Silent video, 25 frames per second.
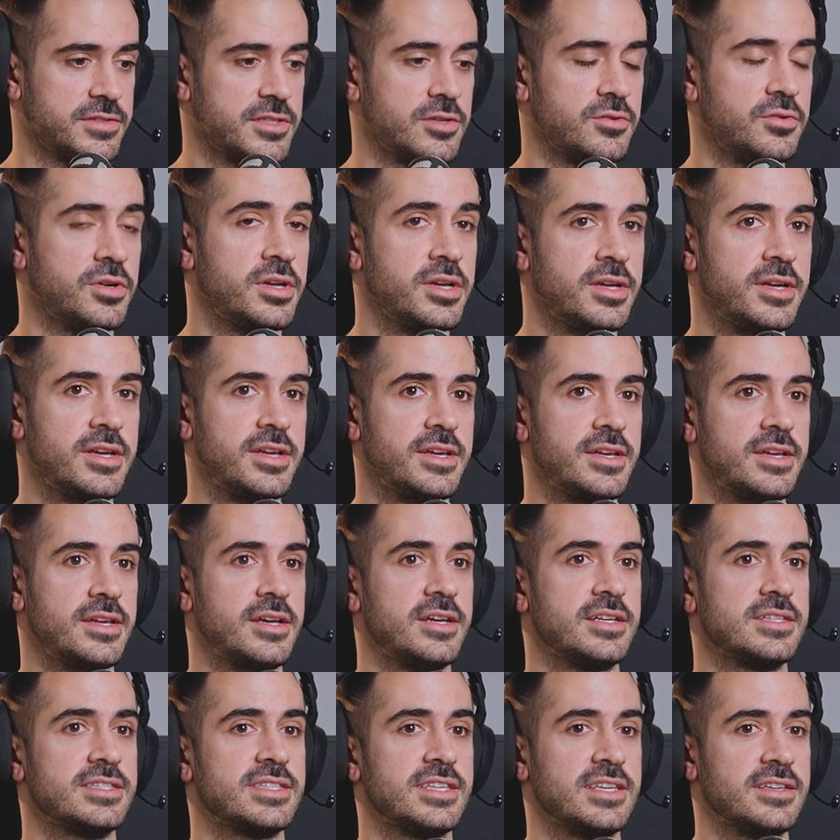So
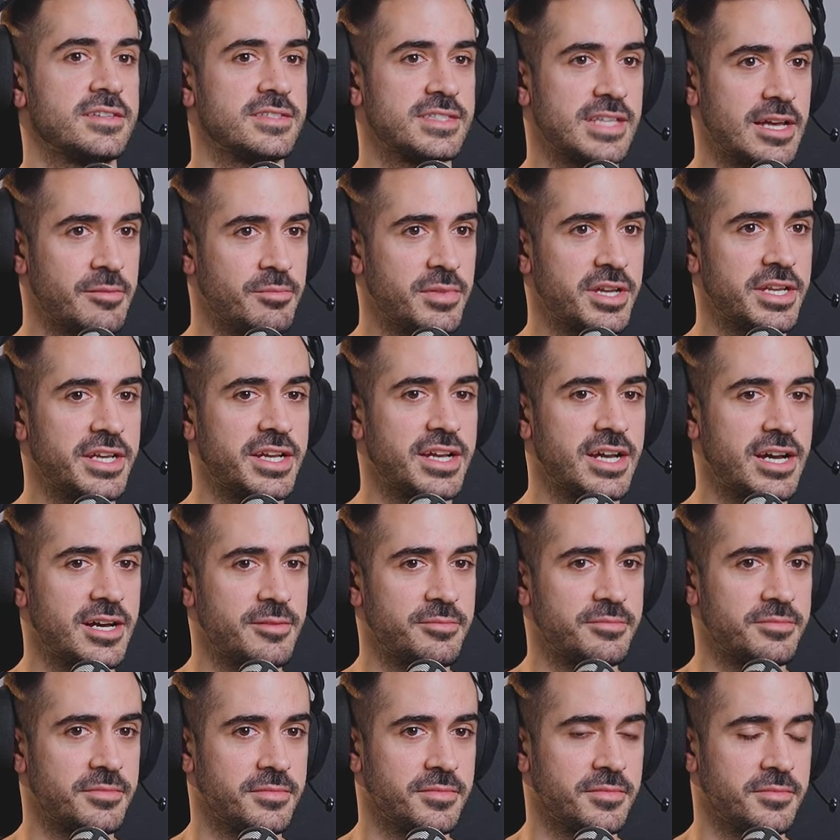somebody
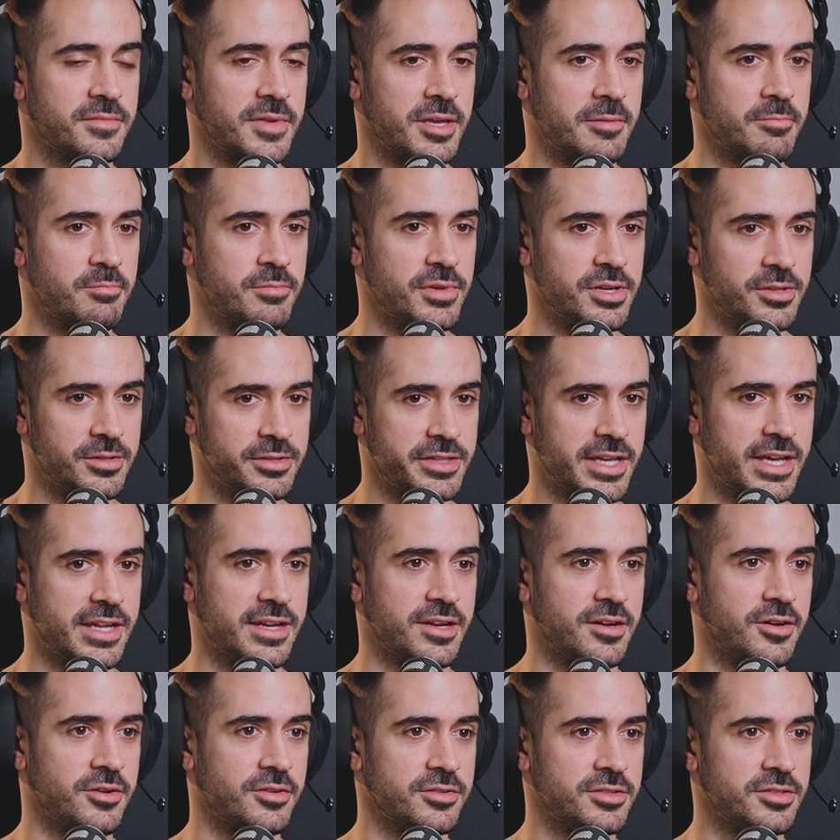come and build
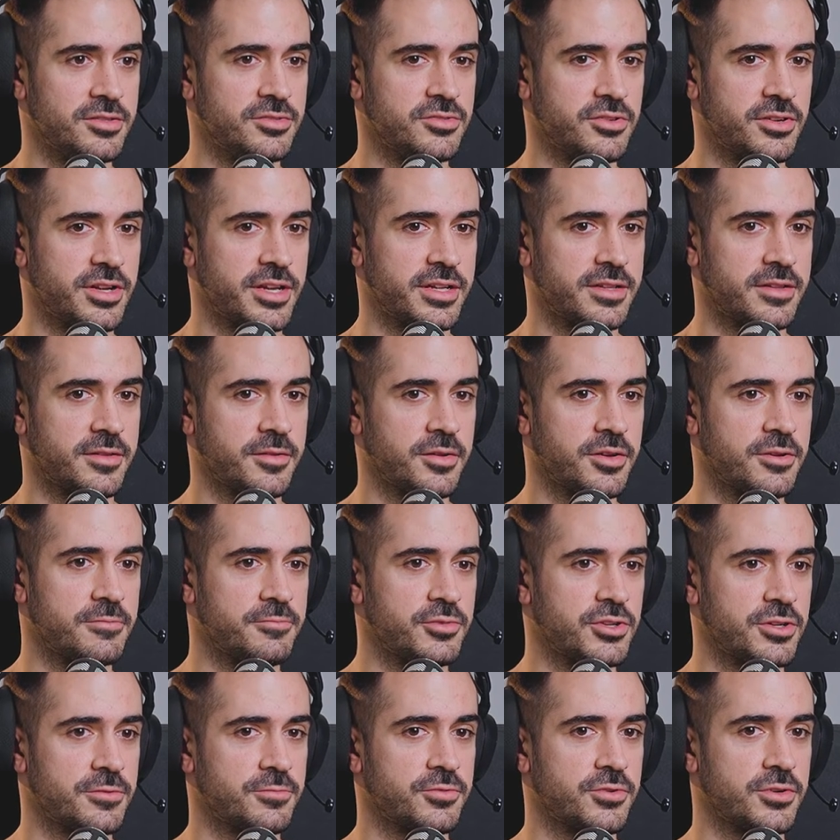that on the Internet
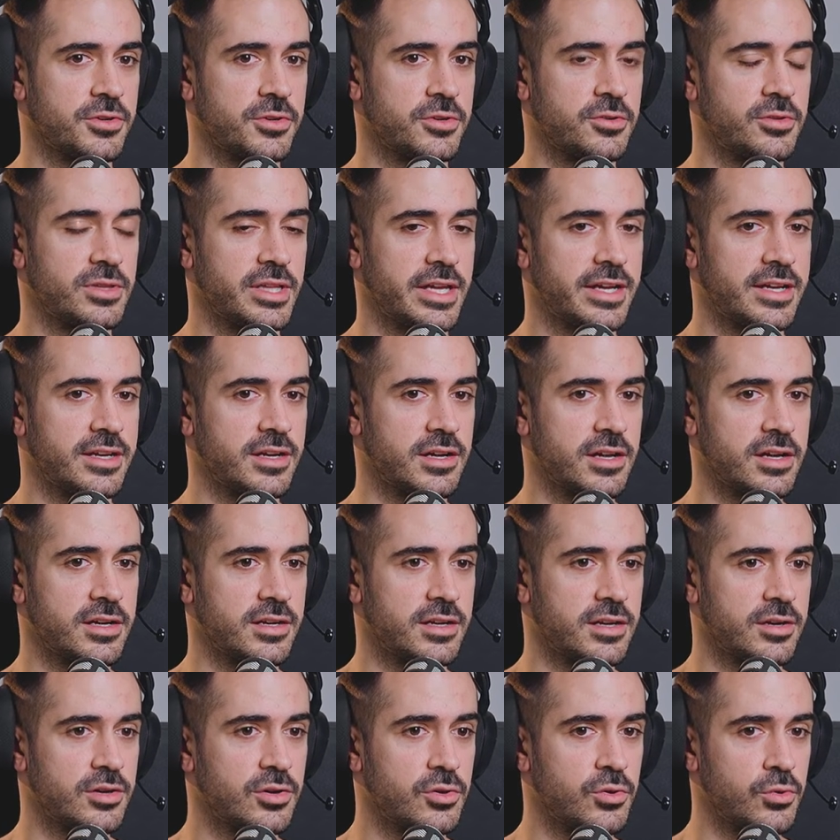Computer Protocol, like
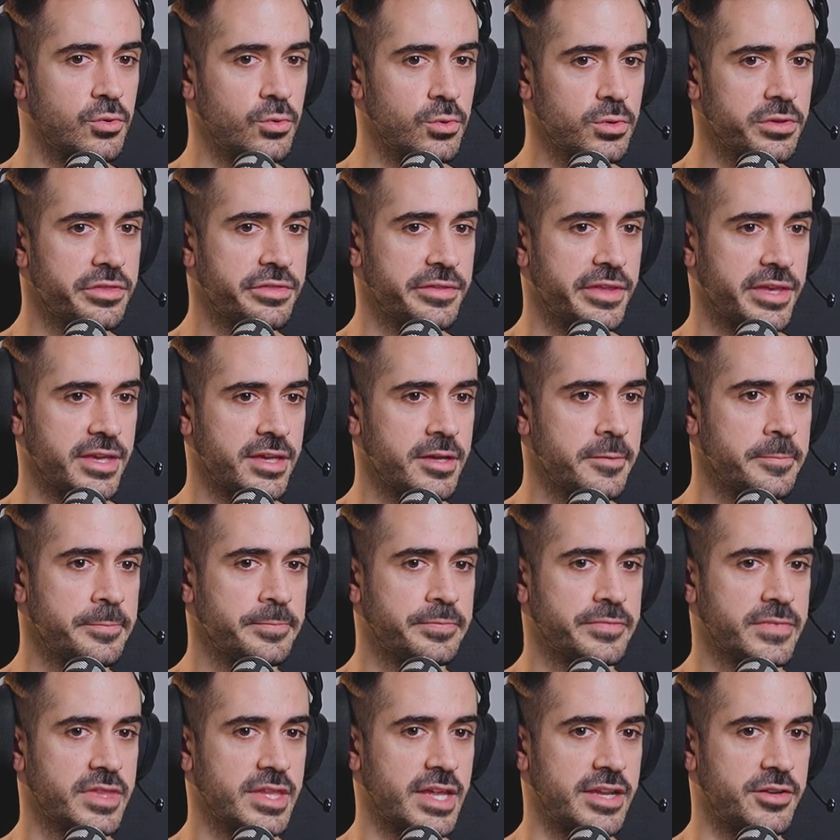a cool thing
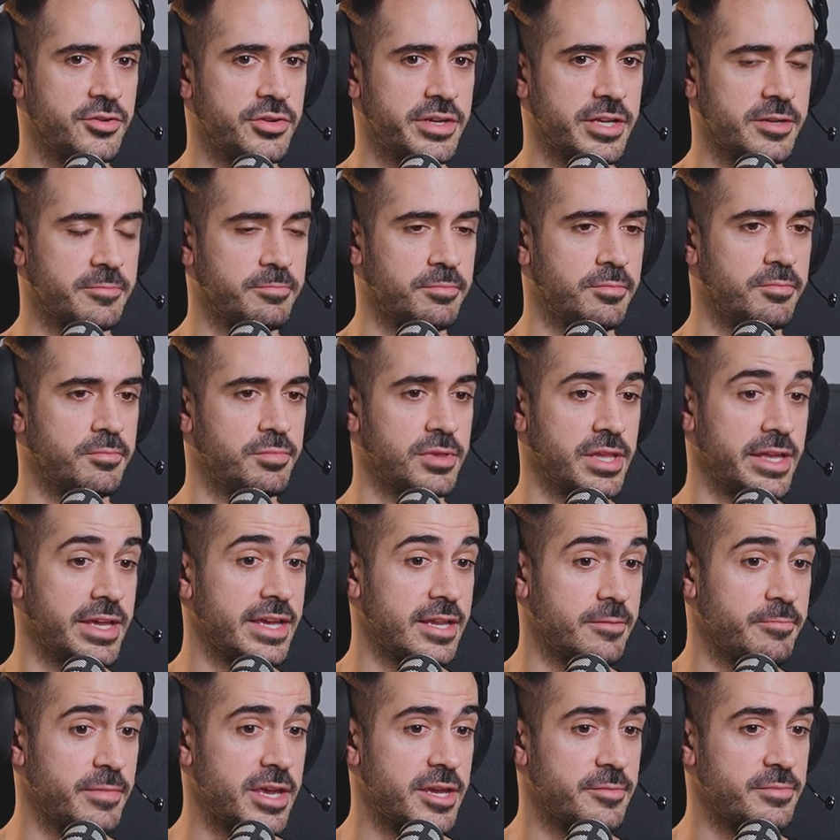that you can play
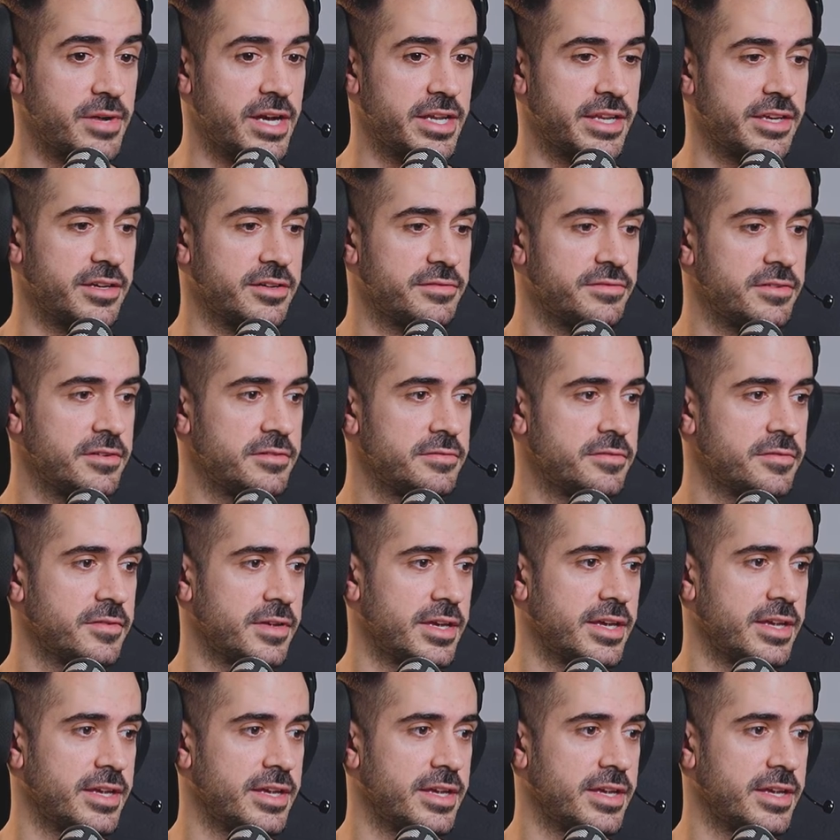and make money off of.